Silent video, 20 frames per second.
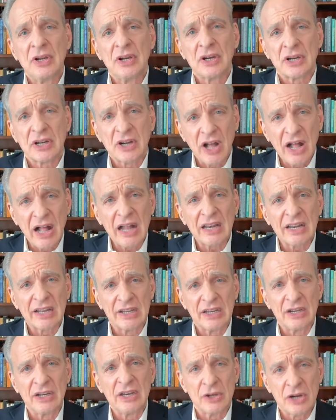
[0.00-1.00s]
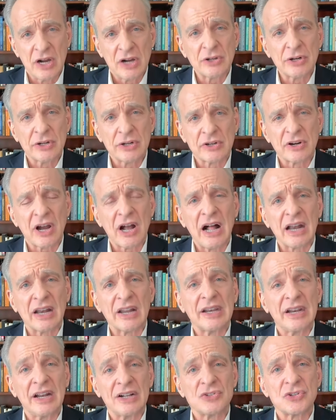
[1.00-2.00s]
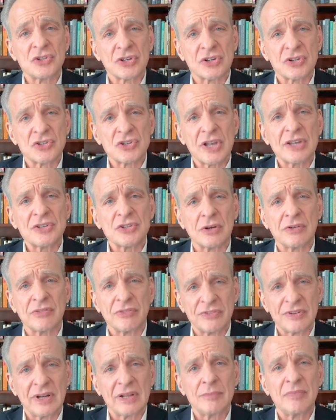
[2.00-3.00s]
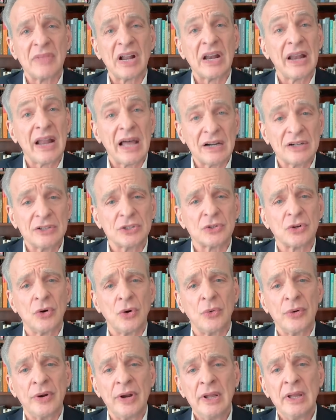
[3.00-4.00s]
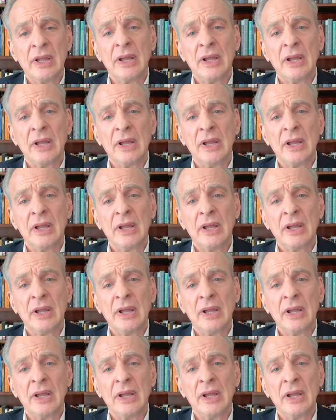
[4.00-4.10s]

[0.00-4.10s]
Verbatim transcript: colleague, younger colleague and successor, Philip Melanchthon,